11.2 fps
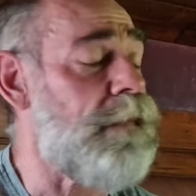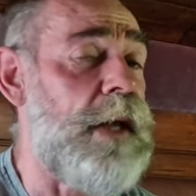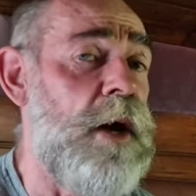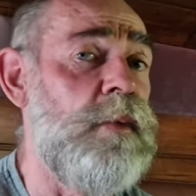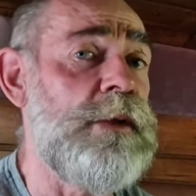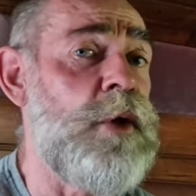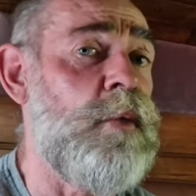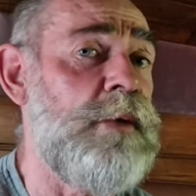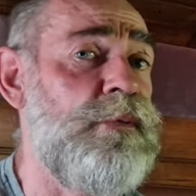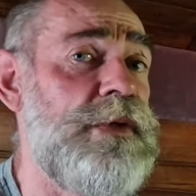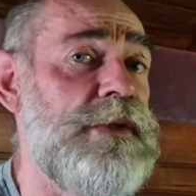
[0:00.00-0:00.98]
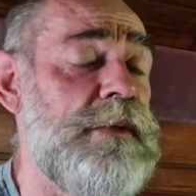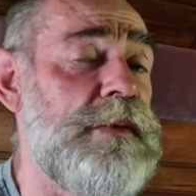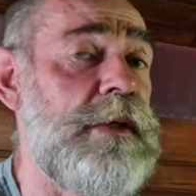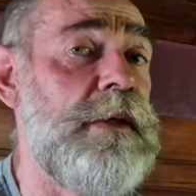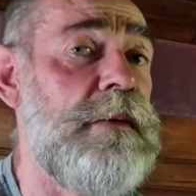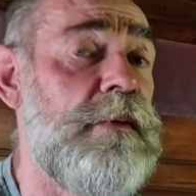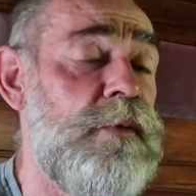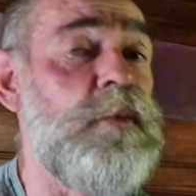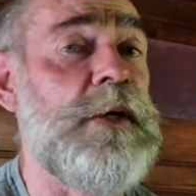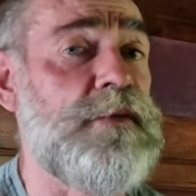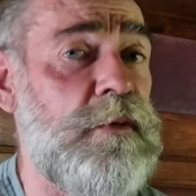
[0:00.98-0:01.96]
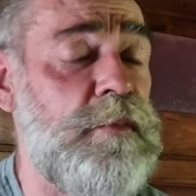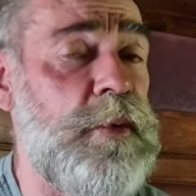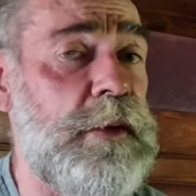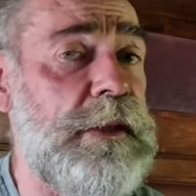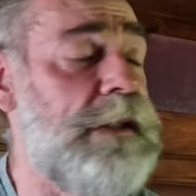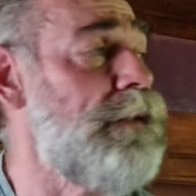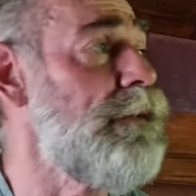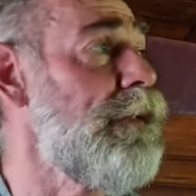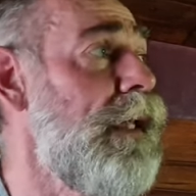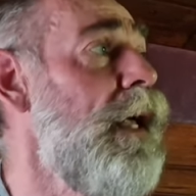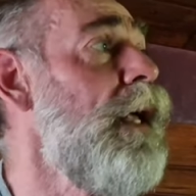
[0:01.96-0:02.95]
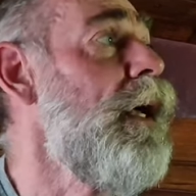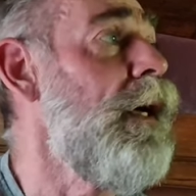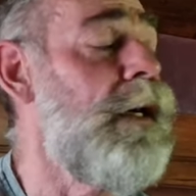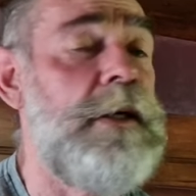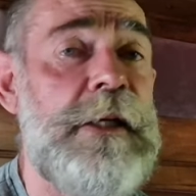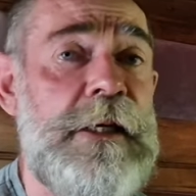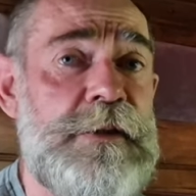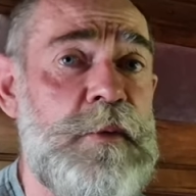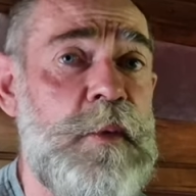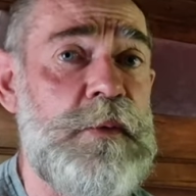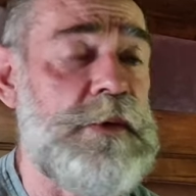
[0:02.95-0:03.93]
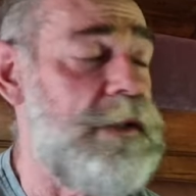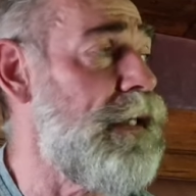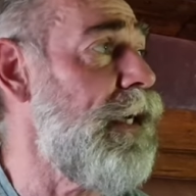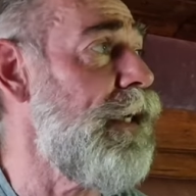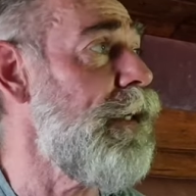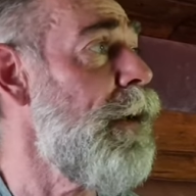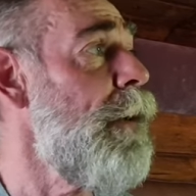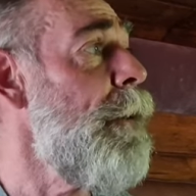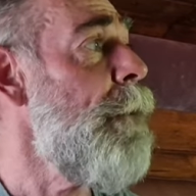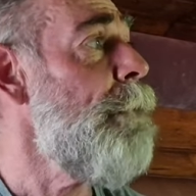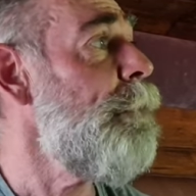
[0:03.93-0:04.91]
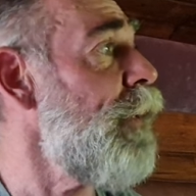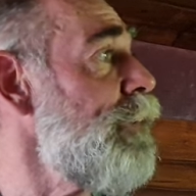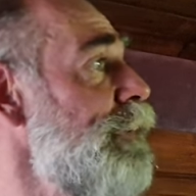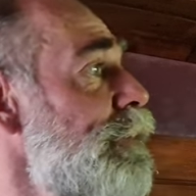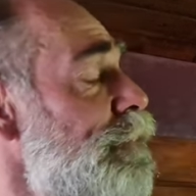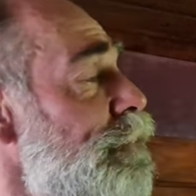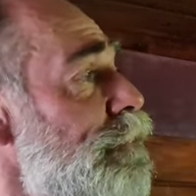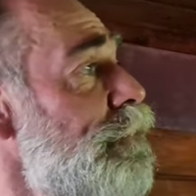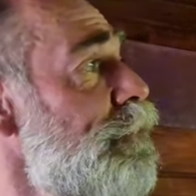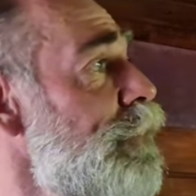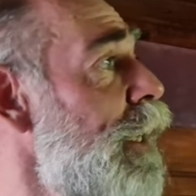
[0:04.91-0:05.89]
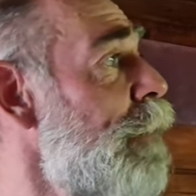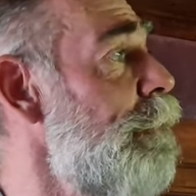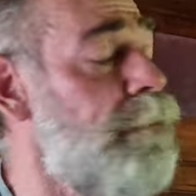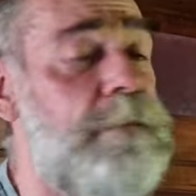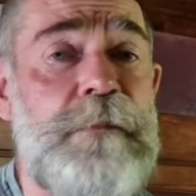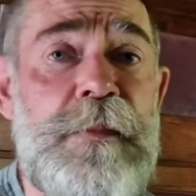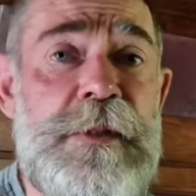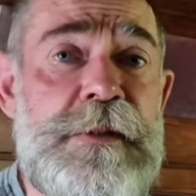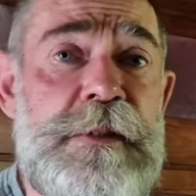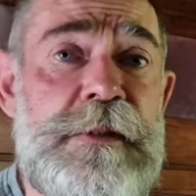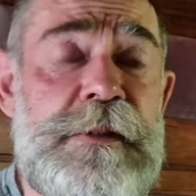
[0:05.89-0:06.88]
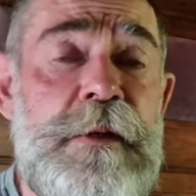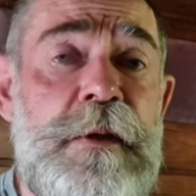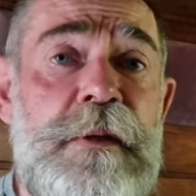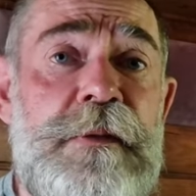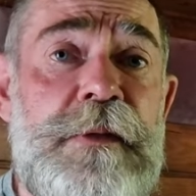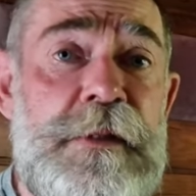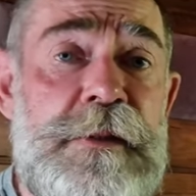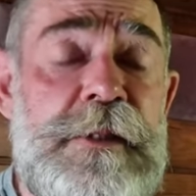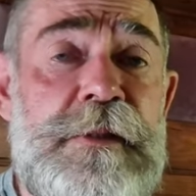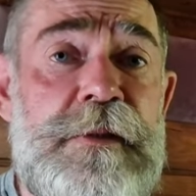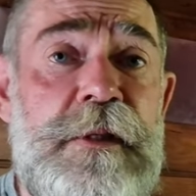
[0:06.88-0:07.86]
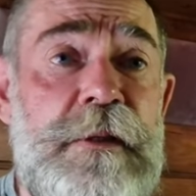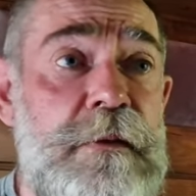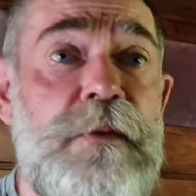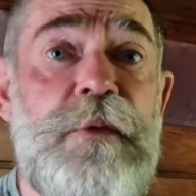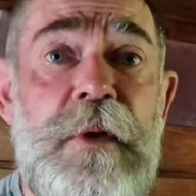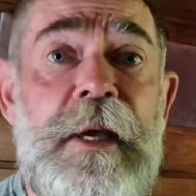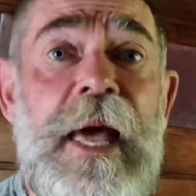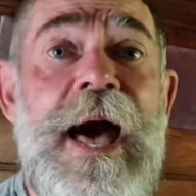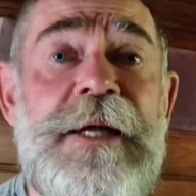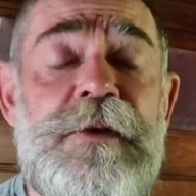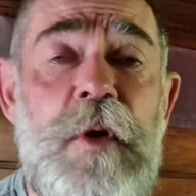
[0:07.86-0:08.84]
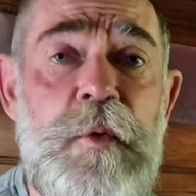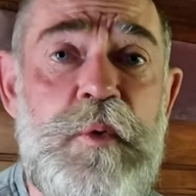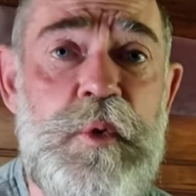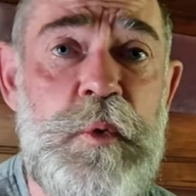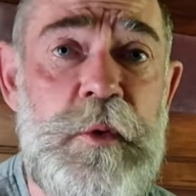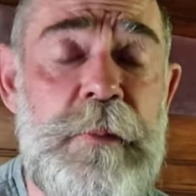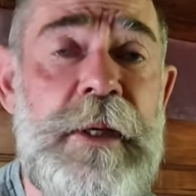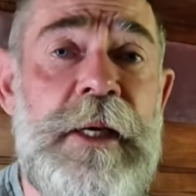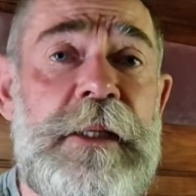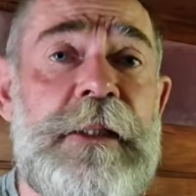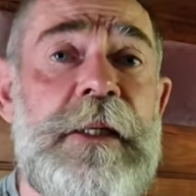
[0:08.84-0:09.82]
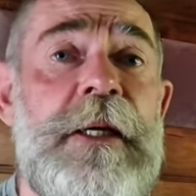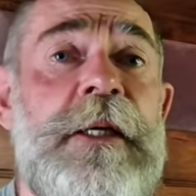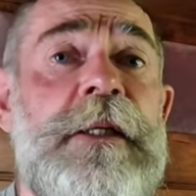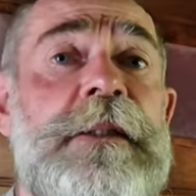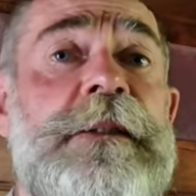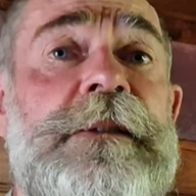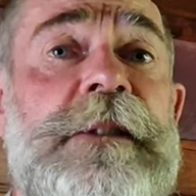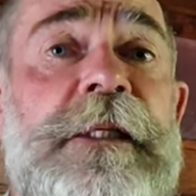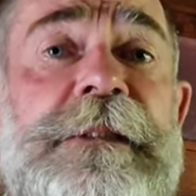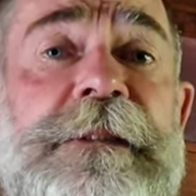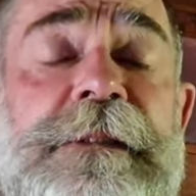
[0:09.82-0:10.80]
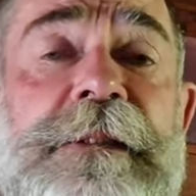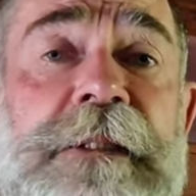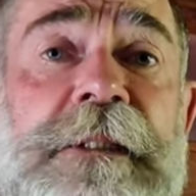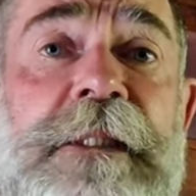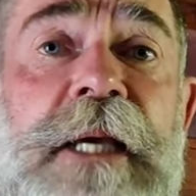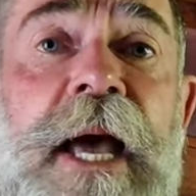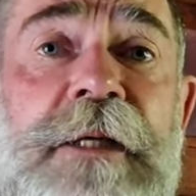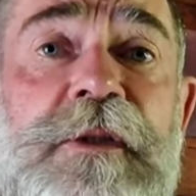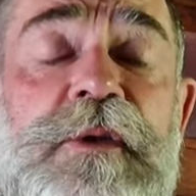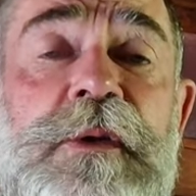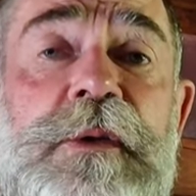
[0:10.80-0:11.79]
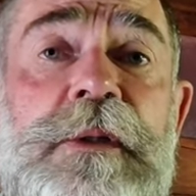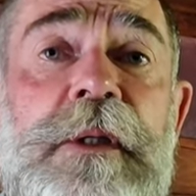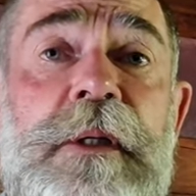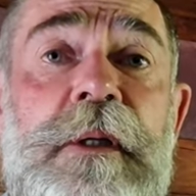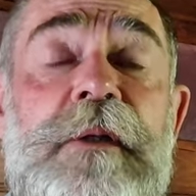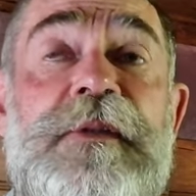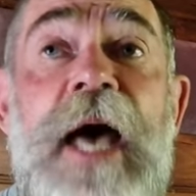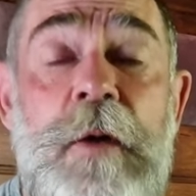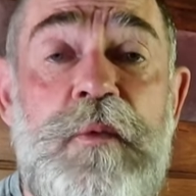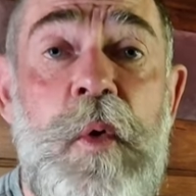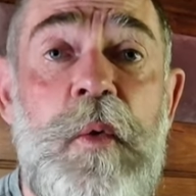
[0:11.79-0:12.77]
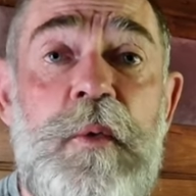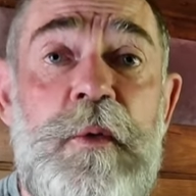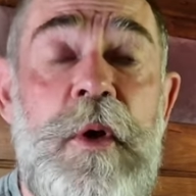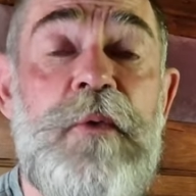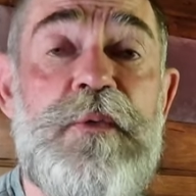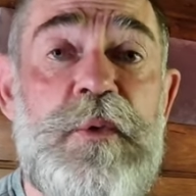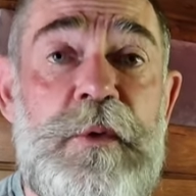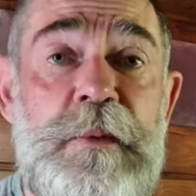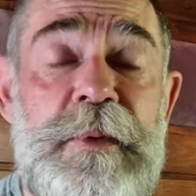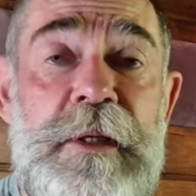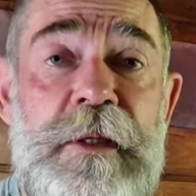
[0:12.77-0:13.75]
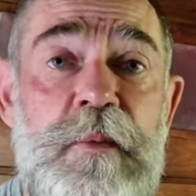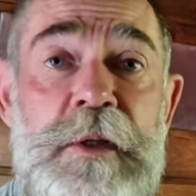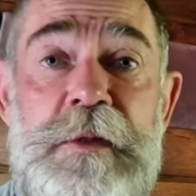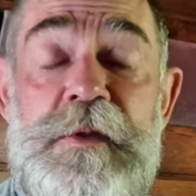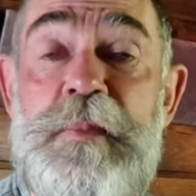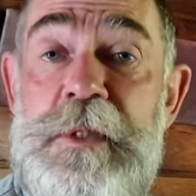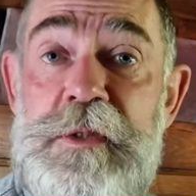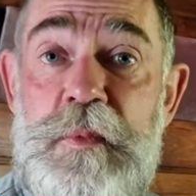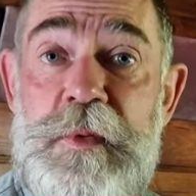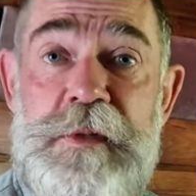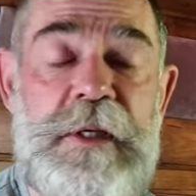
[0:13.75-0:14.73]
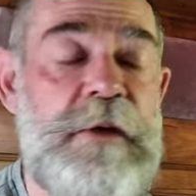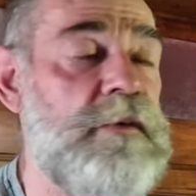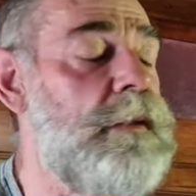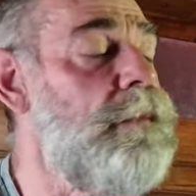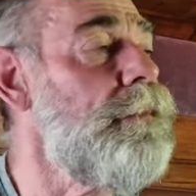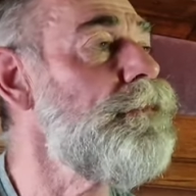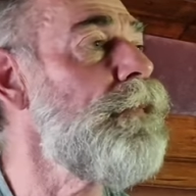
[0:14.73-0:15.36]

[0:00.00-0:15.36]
I will go and visit the rest of Berlin later on today. But yeah, this is the Rathaus Schöneberg. This is the actual town hall of Schöneberg where the speech was given.